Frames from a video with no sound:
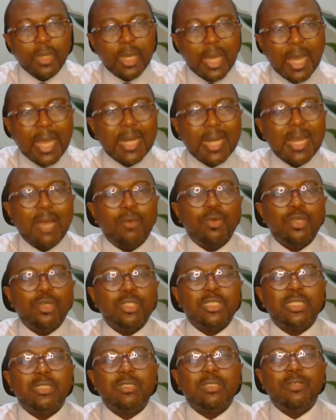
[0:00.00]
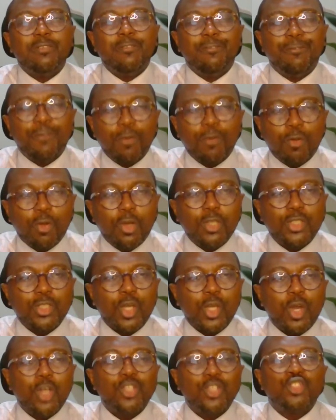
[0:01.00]
And I was focused
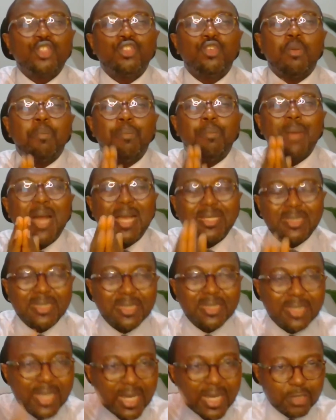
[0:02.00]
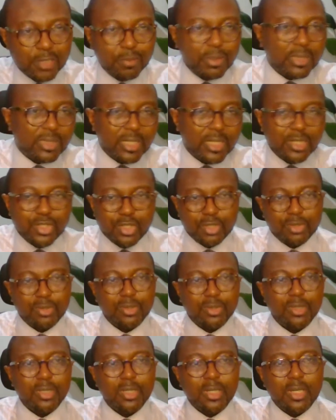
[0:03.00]
on surpassing the expectation.
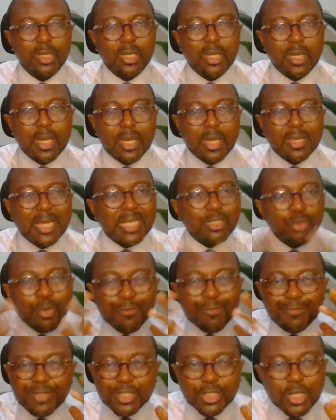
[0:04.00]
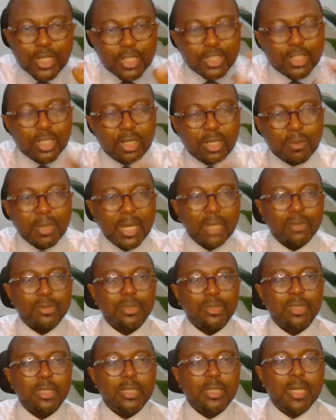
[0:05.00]
That's what vision is all about.
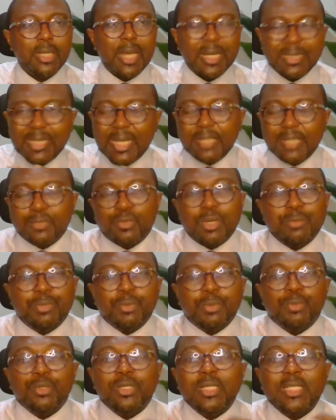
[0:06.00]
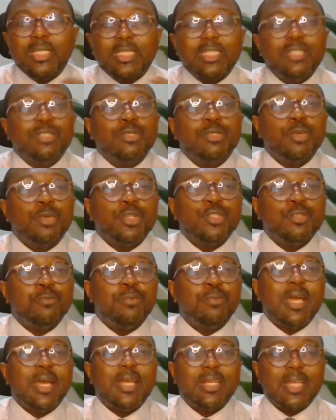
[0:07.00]
At times, when people listen to what you
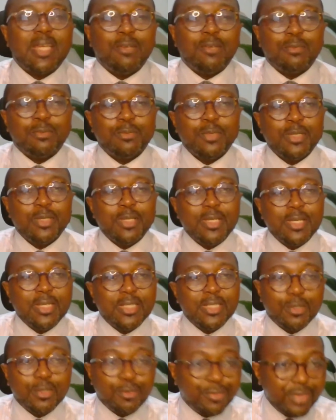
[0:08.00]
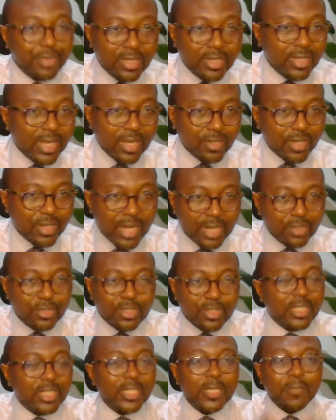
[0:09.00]
planned out, they'll think that you're
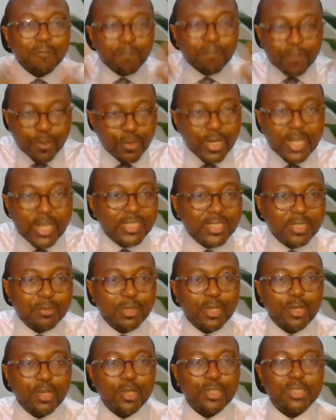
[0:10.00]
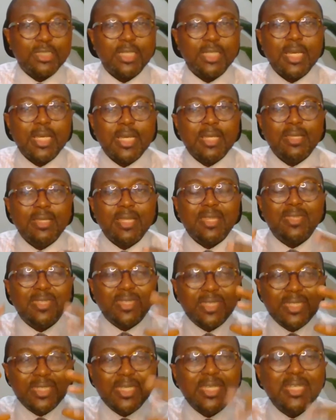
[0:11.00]
actually crazy because they
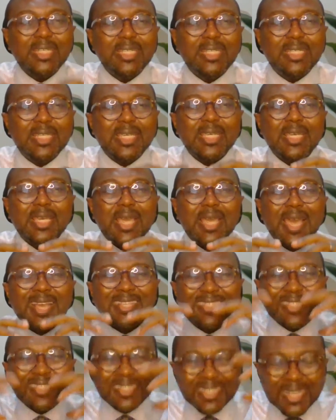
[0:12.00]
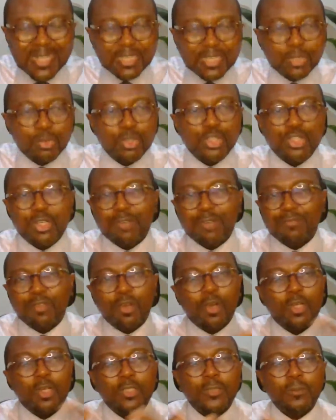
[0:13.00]
see the extent to which you have
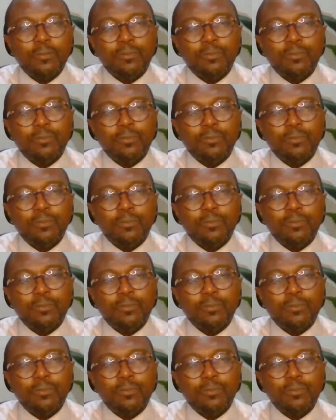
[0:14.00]
gone